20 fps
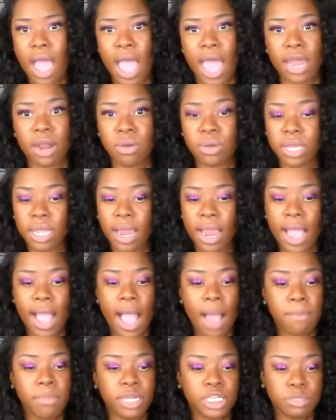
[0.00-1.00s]
I don't care
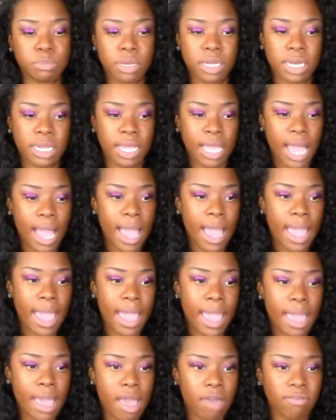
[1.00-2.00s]
how much money I
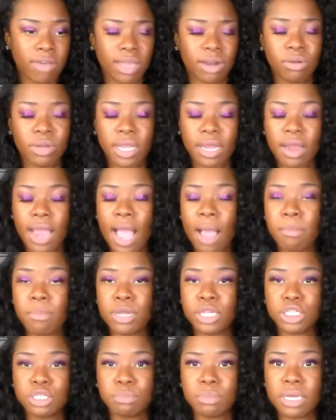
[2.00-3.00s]
have. I don't care how
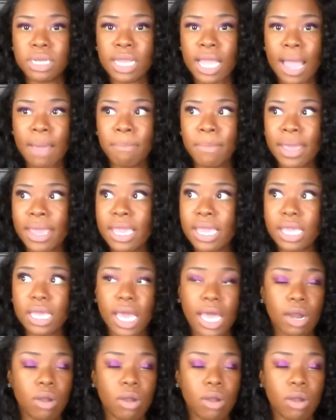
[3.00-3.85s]
much money I make.